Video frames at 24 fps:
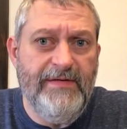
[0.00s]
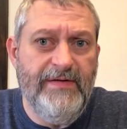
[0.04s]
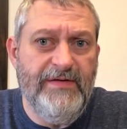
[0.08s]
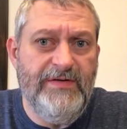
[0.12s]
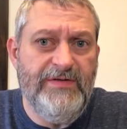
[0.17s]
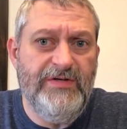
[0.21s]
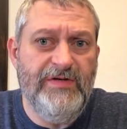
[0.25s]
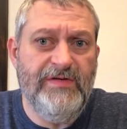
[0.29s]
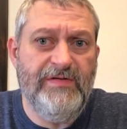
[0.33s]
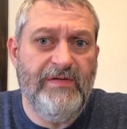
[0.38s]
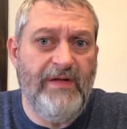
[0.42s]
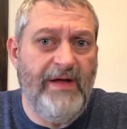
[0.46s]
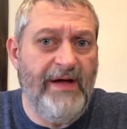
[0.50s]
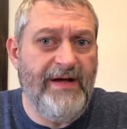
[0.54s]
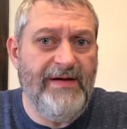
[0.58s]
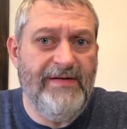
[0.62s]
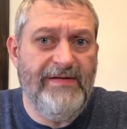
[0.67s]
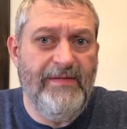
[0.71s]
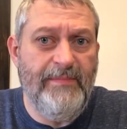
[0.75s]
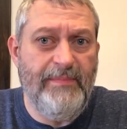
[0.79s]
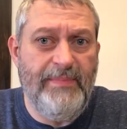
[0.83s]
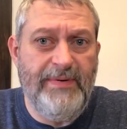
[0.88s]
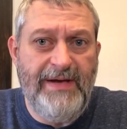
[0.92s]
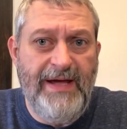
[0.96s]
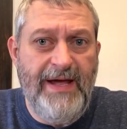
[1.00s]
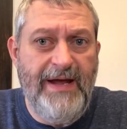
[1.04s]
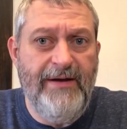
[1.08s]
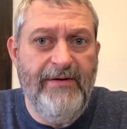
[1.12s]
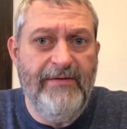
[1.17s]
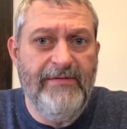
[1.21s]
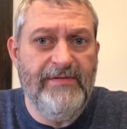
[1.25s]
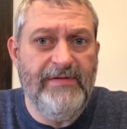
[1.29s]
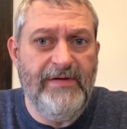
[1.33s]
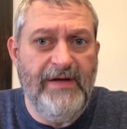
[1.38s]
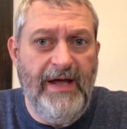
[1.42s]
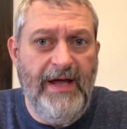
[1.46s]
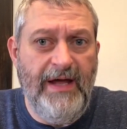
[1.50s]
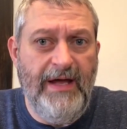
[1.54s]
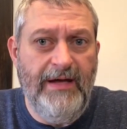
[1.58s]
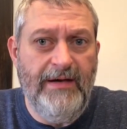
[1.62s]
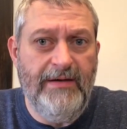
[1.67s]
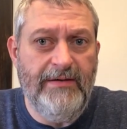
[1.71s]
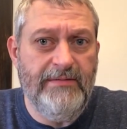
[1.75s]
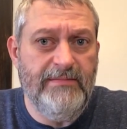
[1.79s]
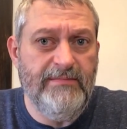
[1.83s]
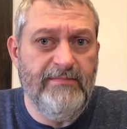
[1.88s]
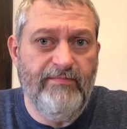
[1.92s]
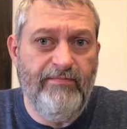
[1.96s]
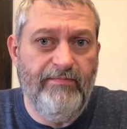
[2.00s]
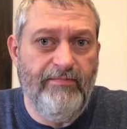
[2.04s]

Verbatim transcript: It's just like I said, potatoes and